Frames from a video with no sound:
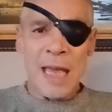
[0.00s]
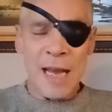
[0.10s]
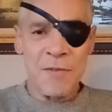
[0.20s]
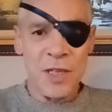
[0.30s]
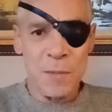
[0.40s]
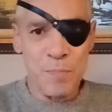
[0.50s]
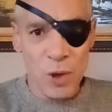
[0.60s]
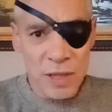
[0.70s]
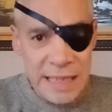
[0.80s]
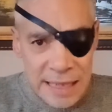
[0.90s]
if she's
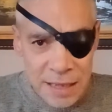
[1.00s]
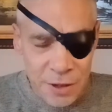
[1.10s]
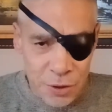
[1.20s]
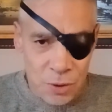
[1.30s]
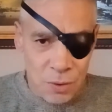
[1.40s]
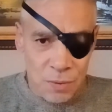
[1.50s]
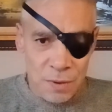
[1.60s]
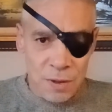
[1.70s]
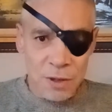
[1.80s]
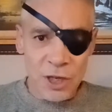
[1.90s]
bullied into
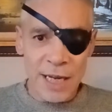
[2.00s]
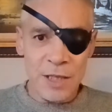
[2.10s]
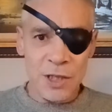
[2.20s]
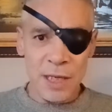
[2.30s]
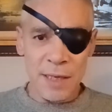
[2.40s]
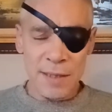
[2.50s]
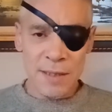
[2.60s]
changing